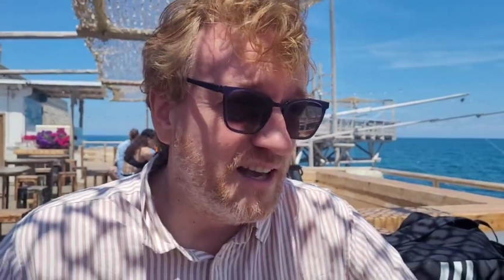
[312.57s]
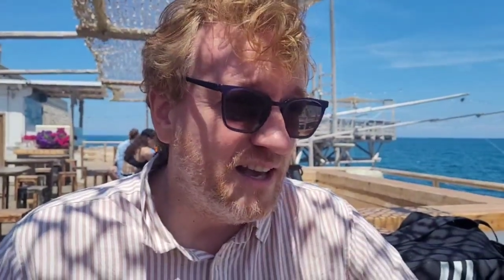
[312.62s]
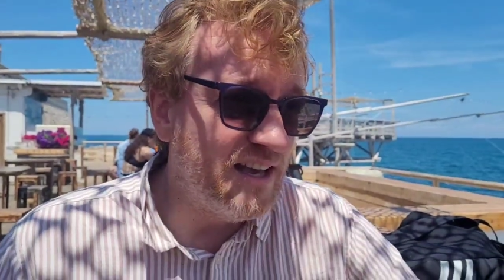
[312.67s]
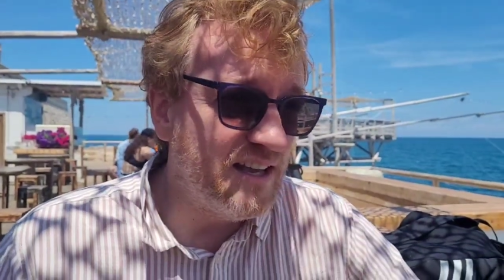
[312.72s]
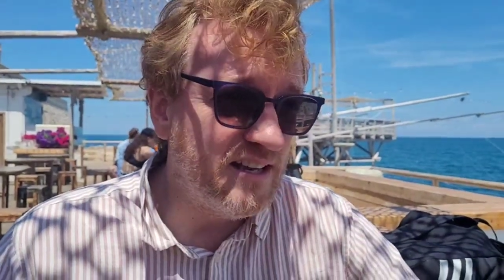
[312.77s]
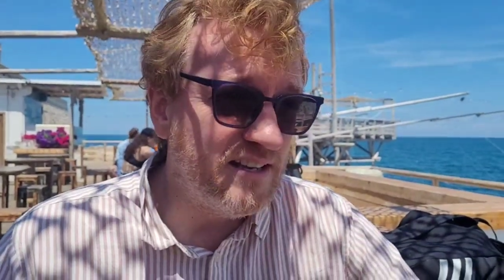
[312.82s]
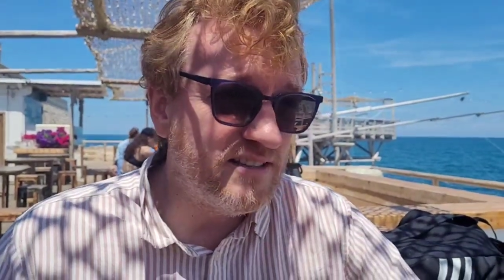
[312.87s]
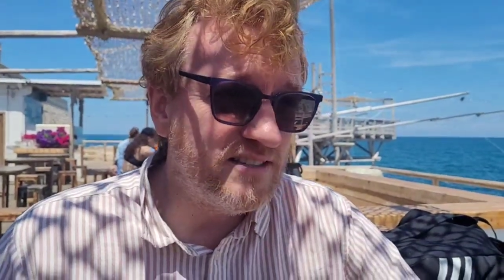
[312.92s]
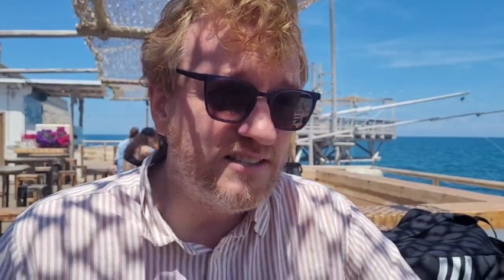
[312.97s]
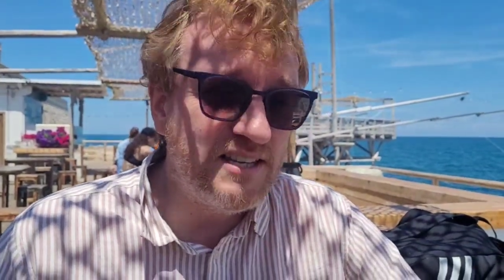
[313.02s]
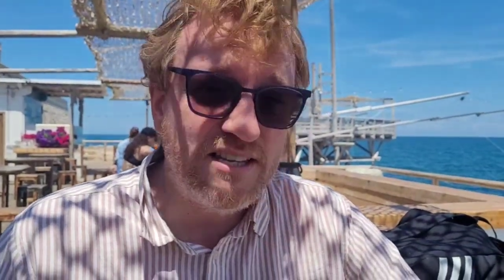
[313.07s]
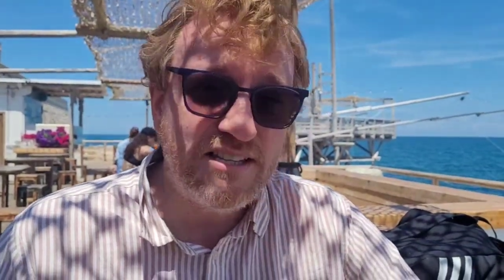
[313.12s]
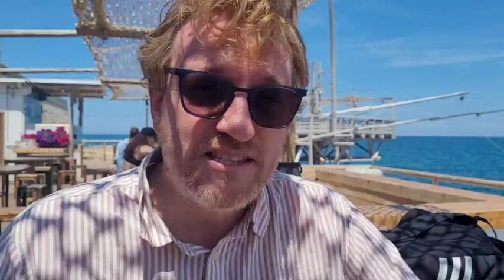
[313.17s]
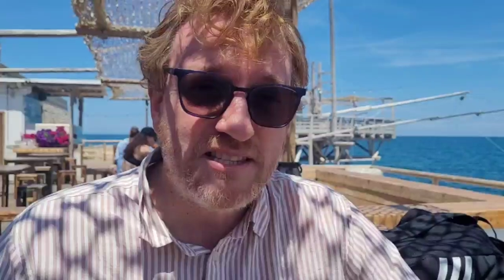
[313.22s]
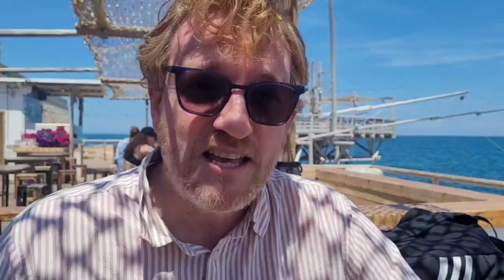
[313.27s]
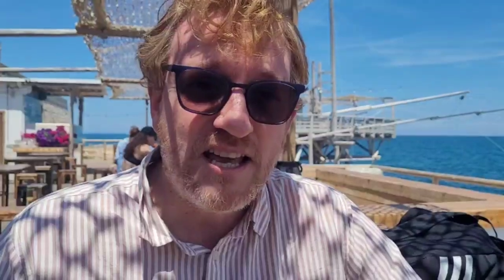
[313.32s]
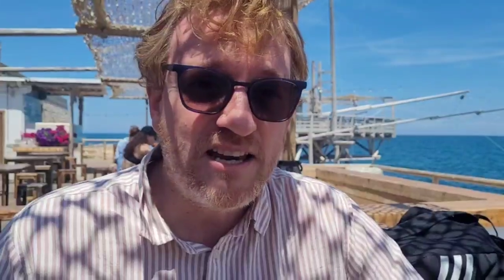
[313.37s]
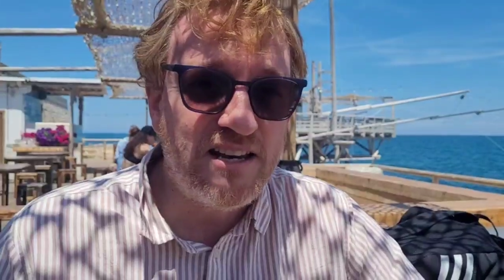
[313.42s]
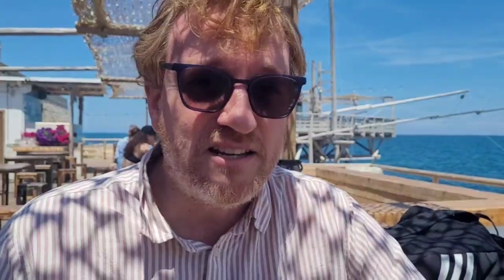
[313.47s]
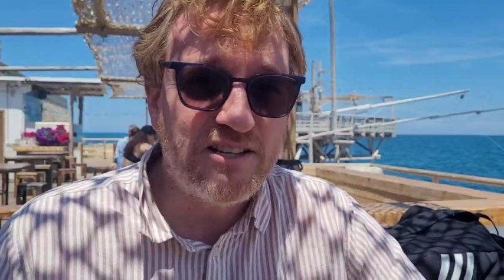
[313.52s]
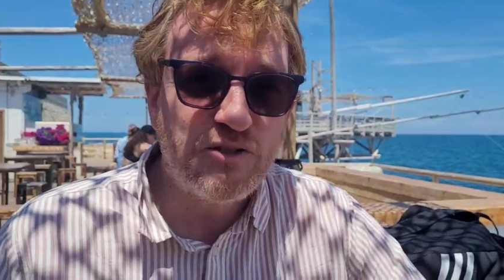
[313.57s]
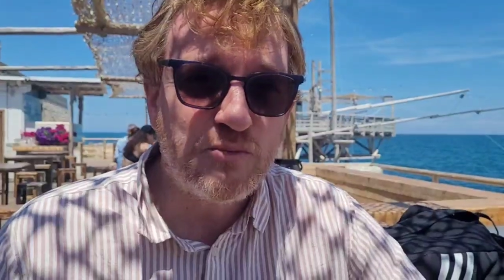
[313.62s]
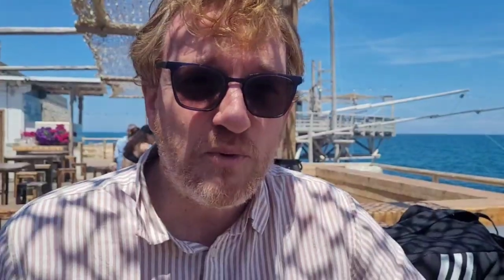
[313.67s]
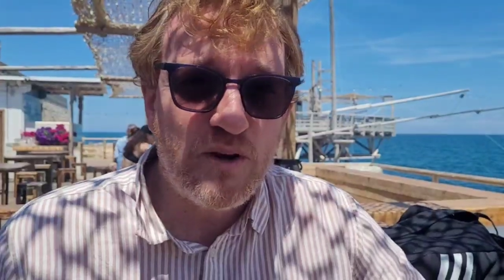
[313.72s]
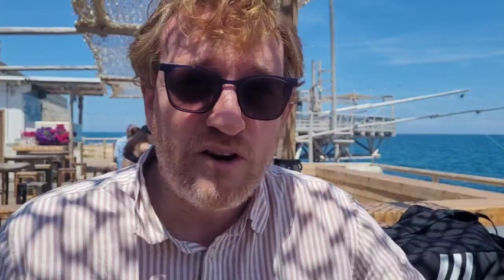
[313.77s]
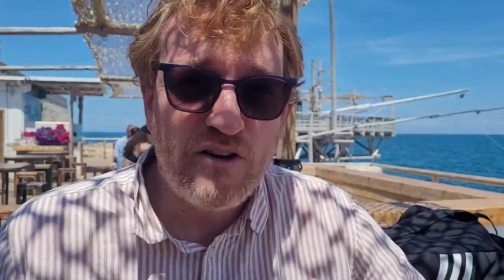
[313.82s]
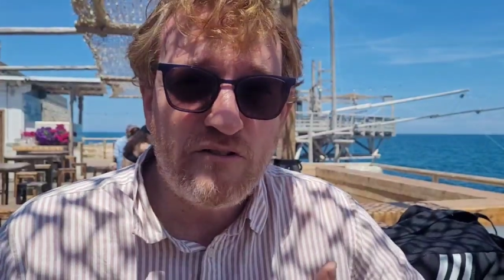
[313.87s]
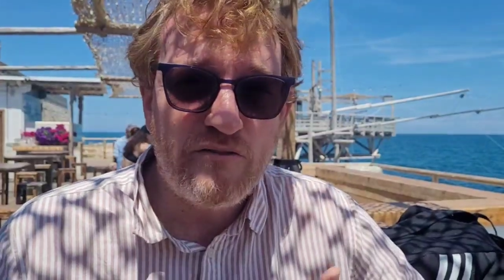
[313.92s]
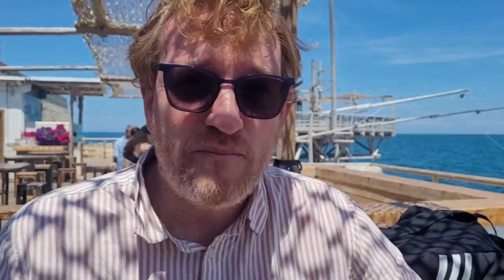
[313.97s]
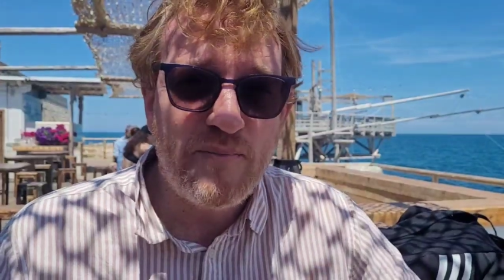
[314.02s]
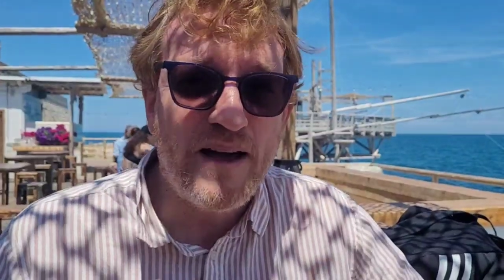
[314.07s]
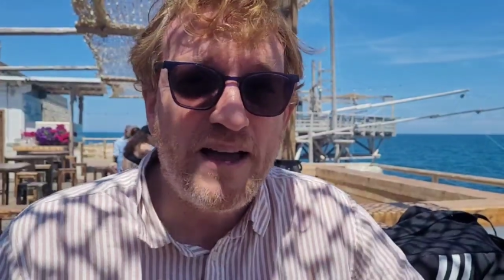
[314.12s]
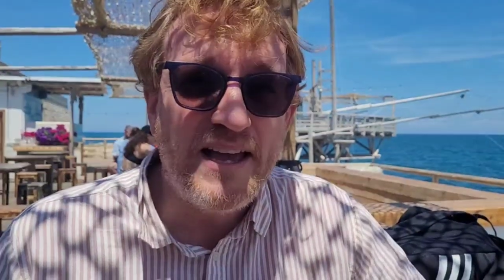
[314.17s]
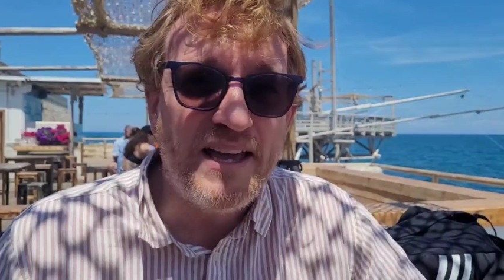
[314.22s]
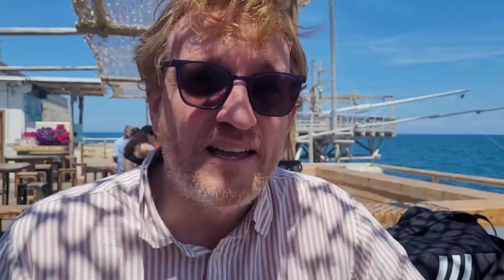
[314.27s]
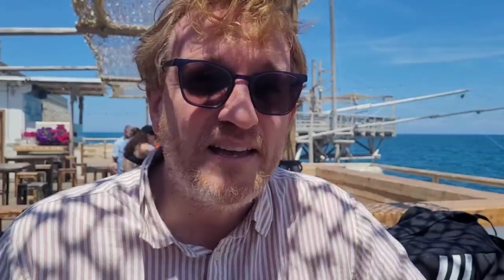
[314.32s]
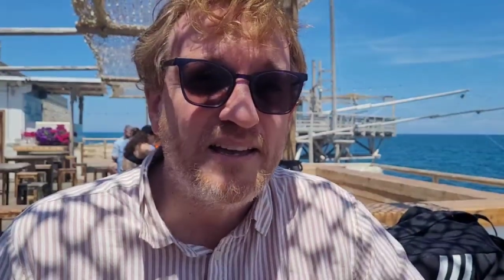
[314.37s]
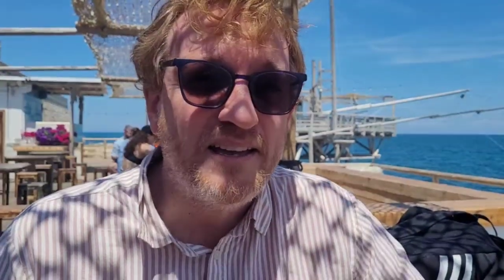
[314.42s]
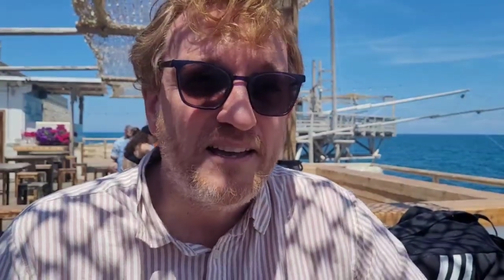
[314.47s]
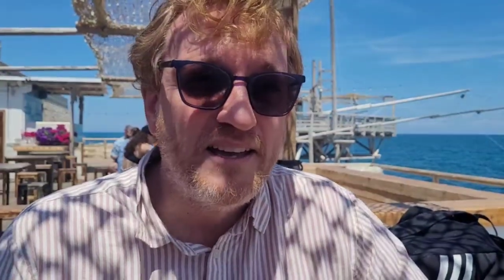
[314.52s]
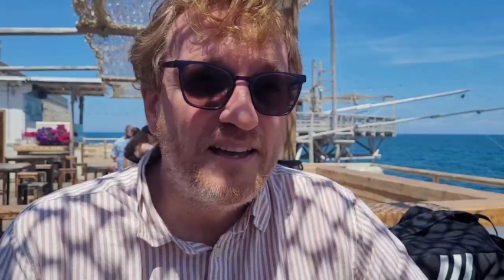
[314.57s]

And since then it's one of my